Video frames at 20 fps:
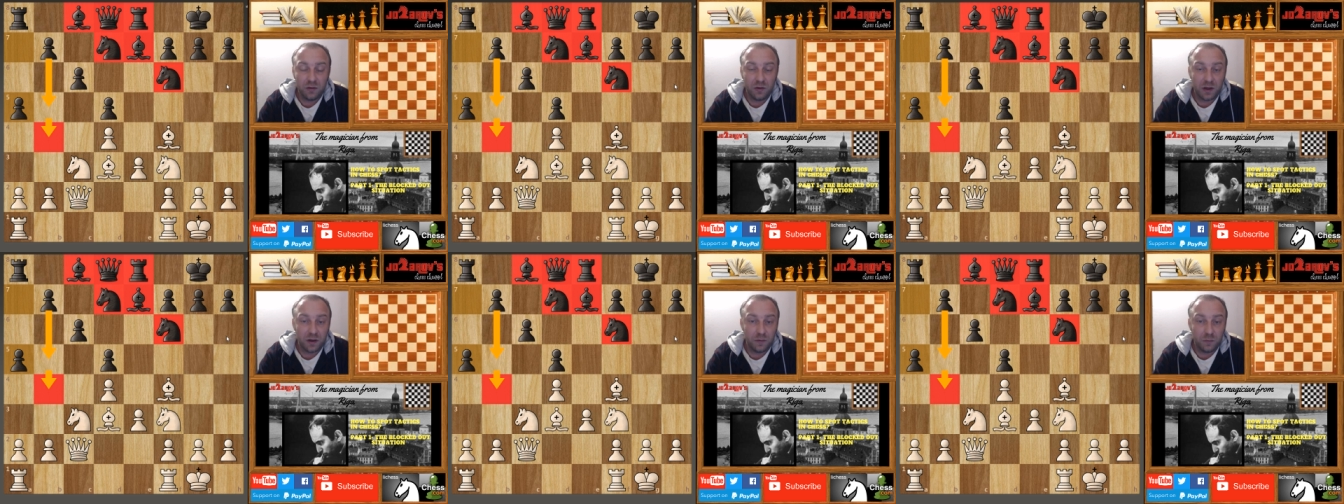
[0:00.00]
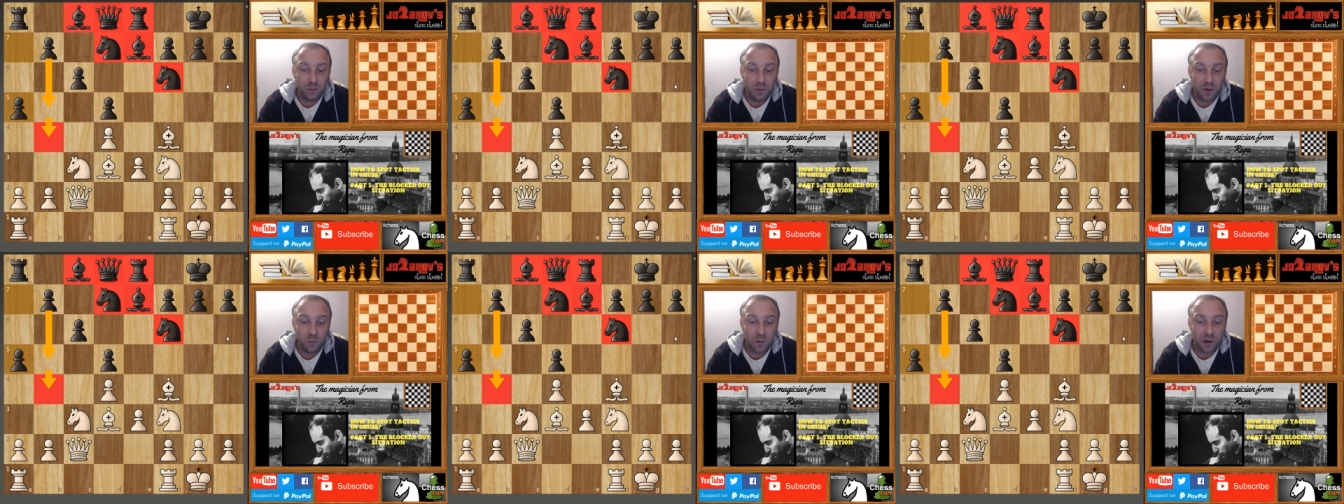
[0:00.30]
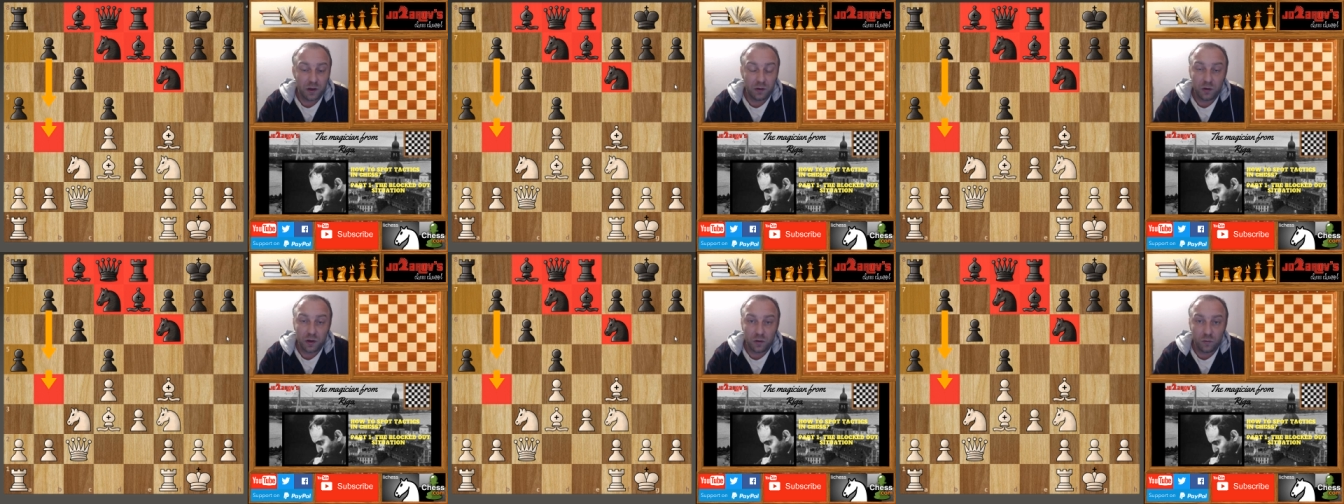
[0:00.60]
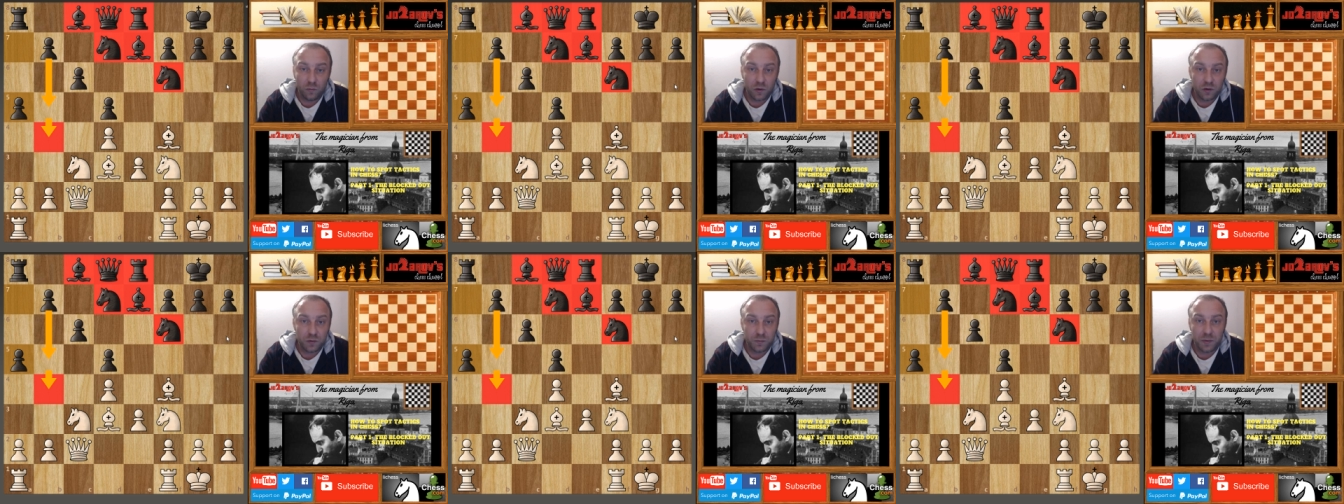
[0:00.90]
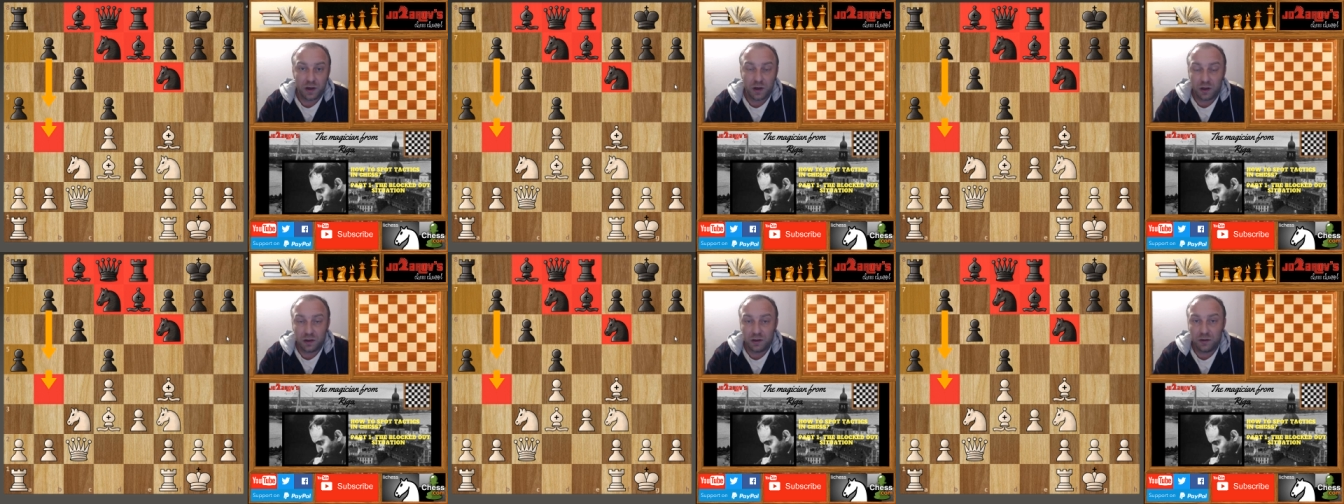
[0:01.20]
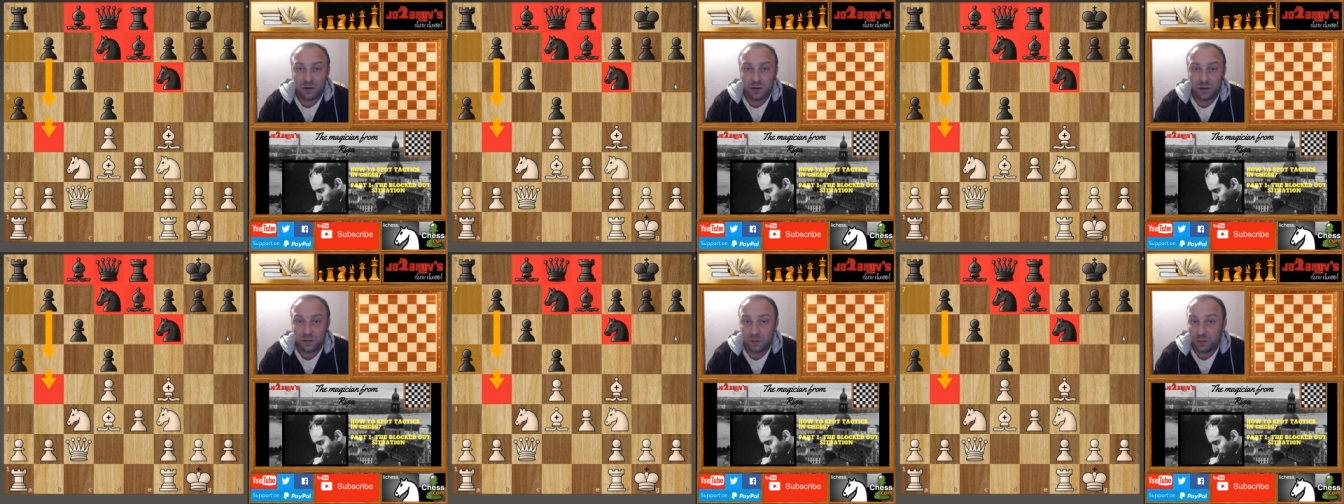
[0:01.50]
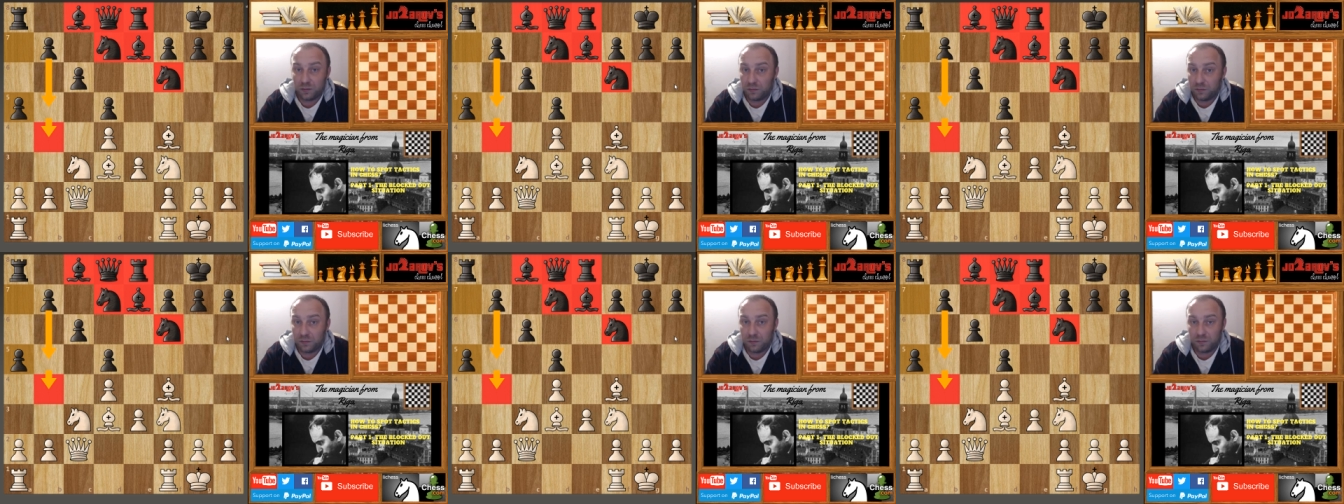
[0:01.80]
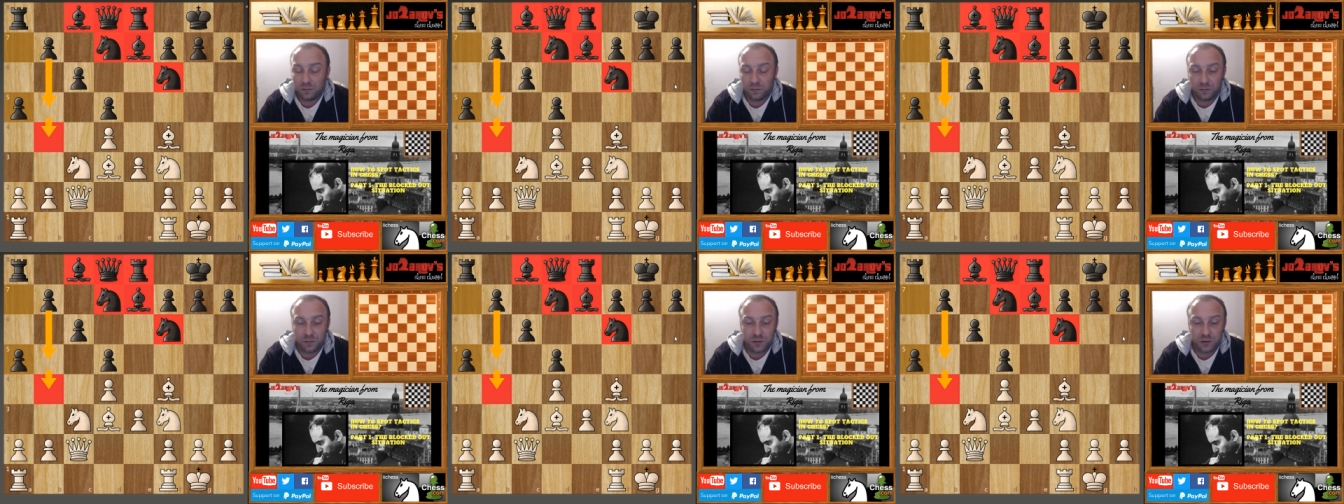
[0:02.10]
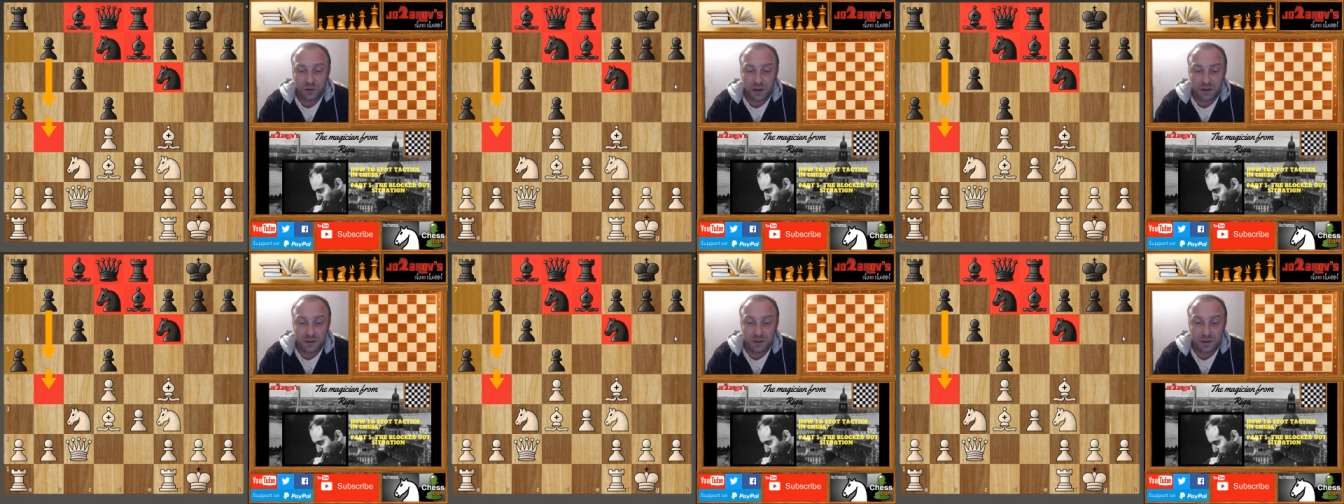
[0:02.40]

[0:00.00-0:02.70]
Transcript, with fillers: you can meanwhile you can watch my other uh, mm, chess